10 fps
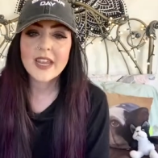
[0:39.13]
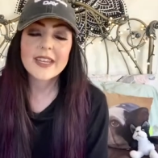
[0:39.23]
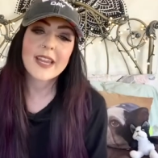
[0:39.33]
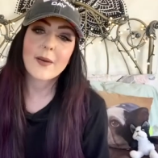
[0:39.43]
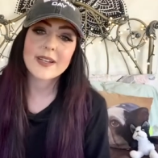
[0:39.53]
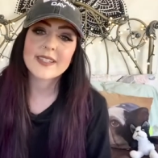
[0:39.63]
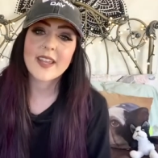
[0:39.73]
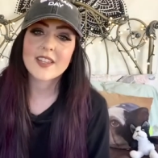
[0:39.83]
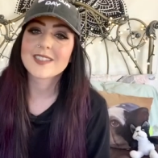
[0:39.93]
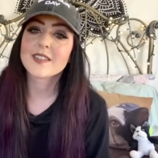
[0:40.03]
Now, I
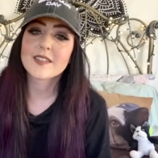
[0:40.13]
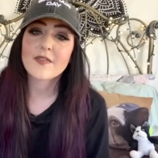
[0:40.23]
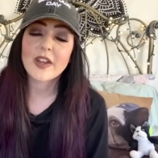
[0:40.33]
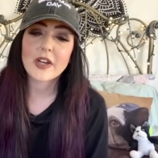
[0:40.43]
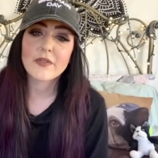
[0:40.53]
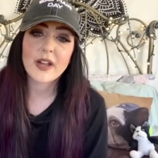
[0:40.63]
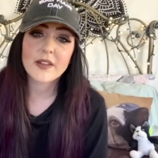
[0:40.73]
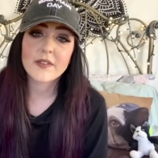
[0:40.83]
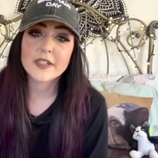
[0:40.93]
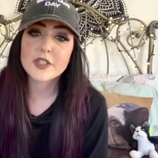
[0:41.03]
say this is a very
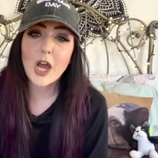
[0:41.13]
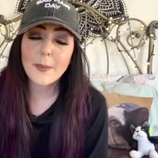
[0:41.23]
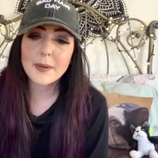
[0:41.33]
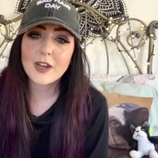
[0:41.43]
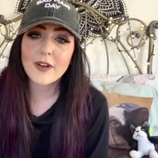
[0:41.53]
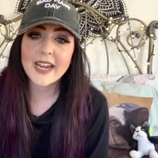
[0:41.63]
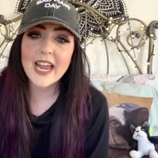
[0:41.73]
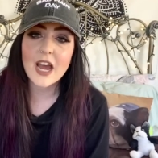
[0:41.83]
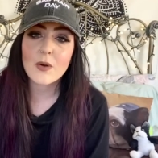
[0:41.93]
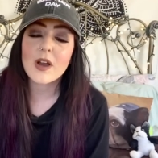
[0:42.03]
relevant topic right
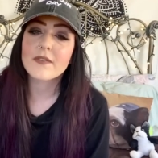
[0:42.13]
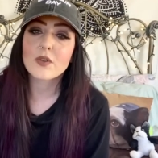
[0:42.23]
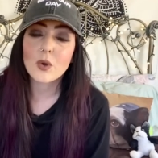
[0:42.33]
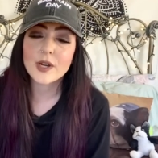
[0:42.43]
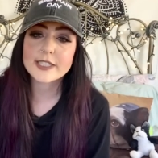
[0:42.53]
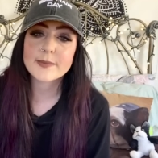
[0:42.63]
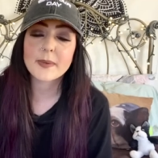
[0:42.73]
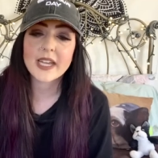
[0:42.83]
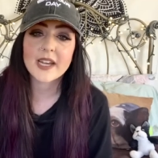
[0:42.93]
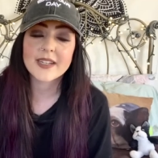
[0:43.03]
now, of course,
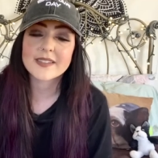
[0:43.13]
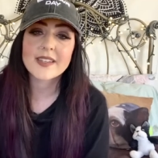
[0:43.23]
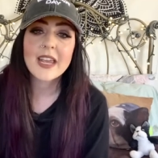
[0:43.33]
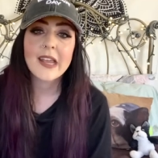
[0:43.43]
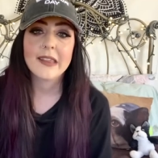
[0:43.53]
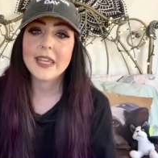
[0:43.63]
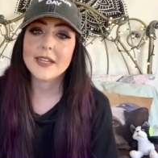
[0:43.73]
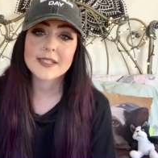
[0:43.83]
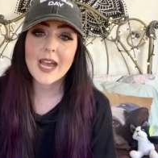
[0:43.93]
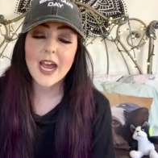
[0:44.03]
because the
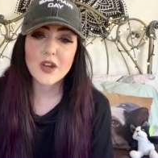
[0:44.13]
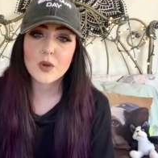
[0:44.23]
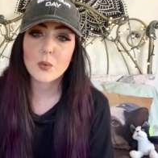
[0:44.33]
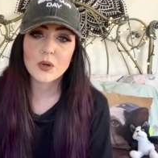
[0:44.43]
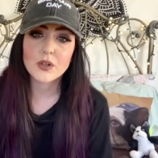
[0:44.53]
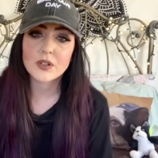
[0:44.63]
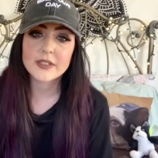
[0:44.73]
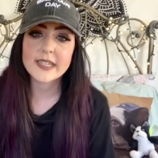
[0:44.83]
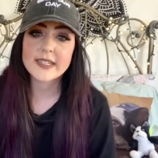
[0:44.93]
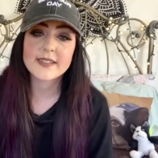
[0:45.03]
entire
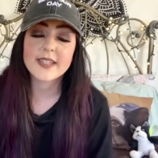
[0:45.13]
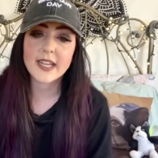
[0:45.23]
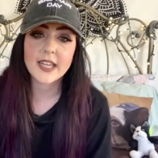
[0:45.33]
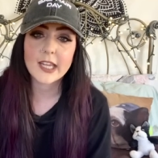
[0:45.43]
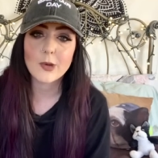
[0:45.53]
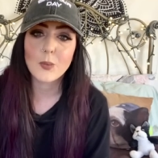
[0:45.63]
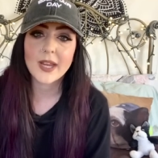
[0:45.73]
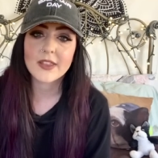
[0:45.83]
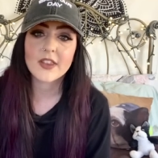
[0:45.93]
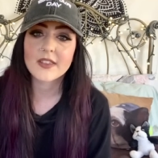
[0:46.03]
world is dealing
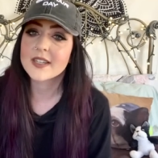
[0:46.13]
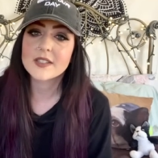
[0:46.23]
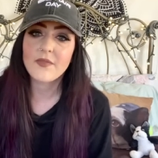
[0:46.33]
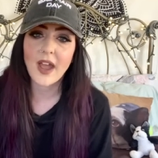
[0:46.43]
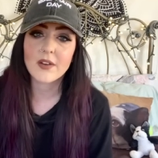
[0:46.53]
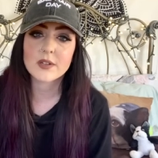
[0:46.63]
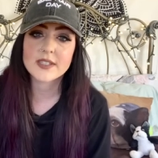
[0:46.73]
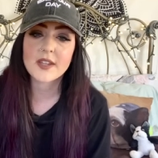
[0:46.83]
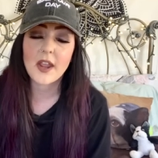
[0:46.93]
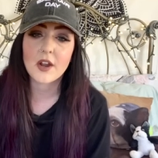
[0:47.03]
with this virus
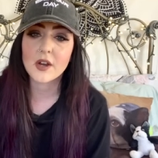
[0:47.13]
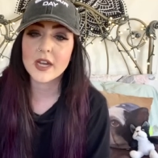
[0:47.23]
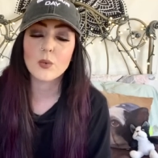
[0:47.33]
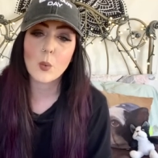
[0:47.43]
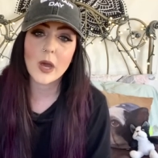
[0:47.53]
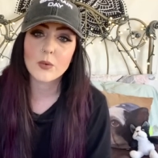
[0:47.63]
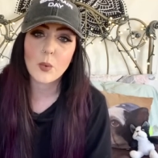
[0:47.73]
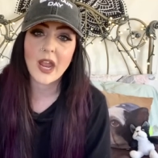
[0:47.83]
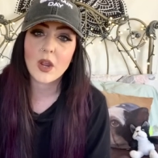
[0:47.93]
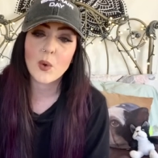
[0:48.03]
scare in one
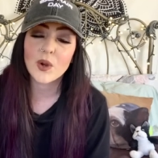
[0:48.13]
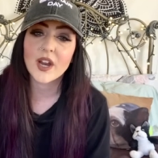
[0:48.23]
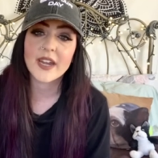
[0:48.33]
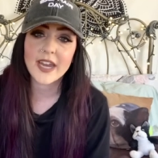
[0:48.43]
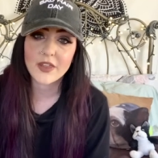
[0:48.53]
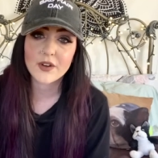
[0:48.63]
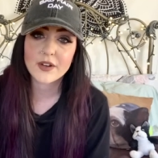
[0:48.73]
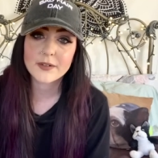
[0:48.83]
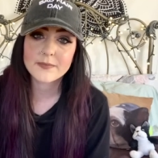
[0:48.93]
way or another.